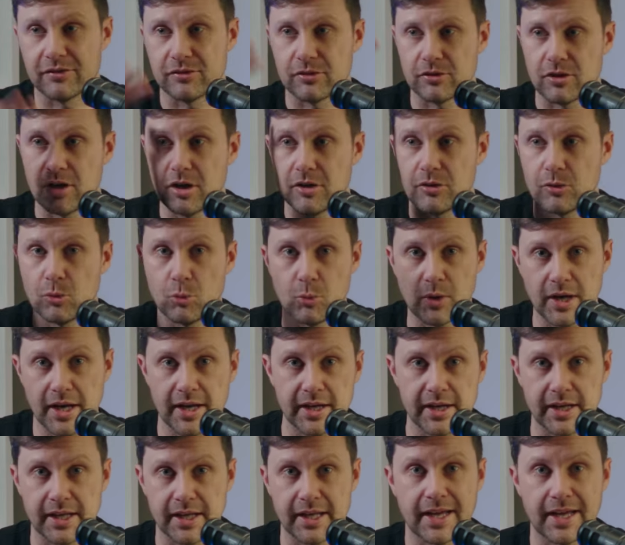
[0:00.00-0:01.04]
as they're on the
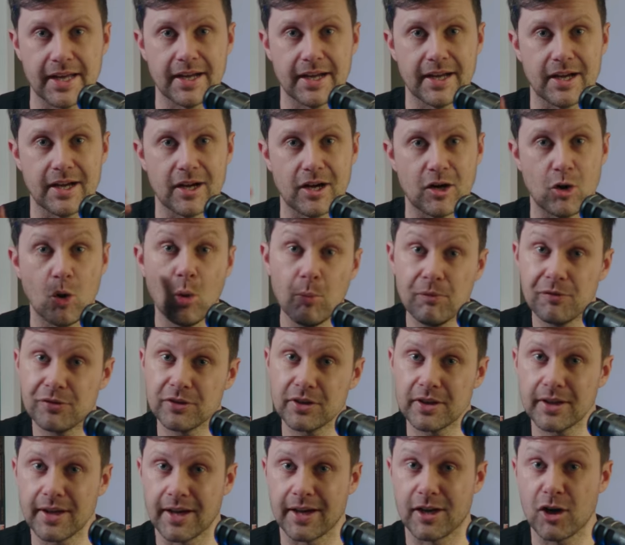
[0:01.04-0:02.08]
way to get,
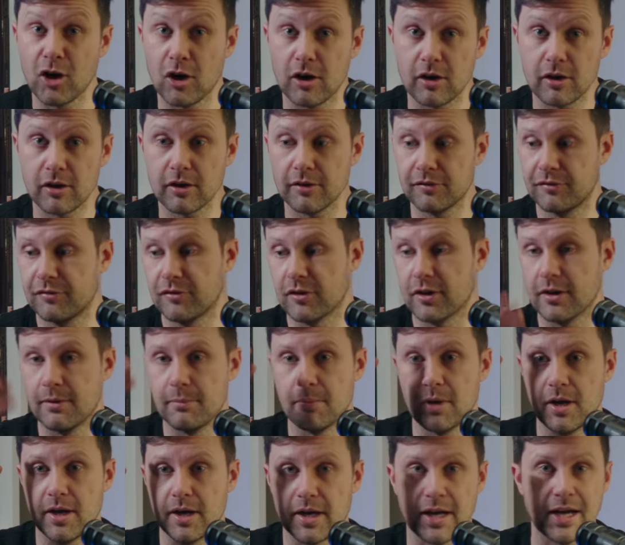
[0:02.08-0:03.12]
hopefully, a car
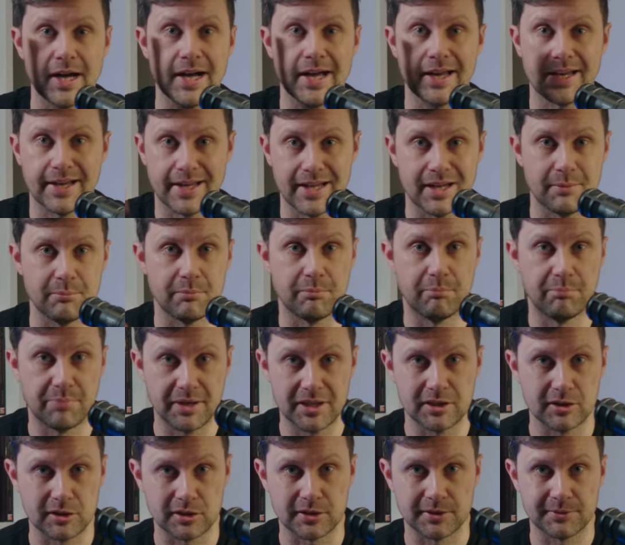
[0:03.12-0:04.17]
from a guy named
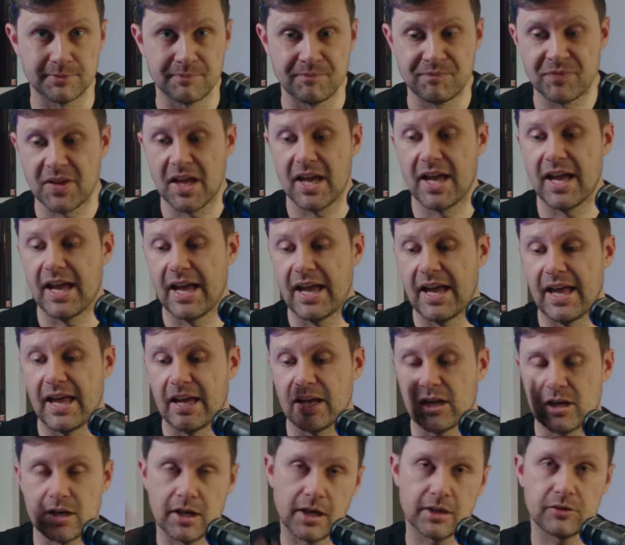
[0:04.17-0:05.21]
Bill.
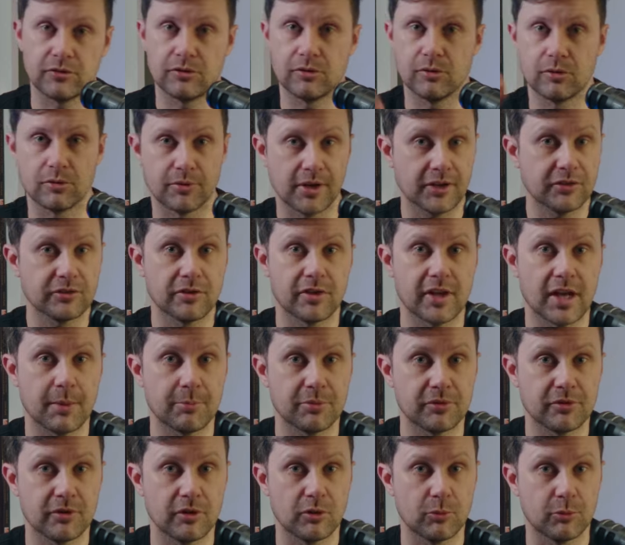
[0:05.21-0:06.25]
Cut to the rest of the
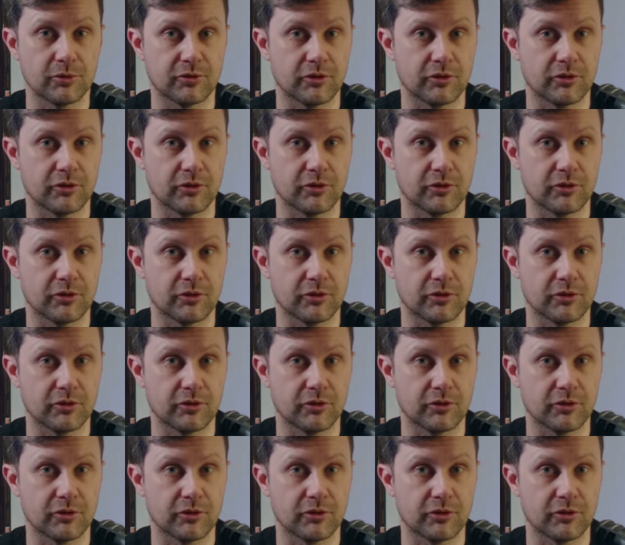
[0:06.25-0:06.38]
episode,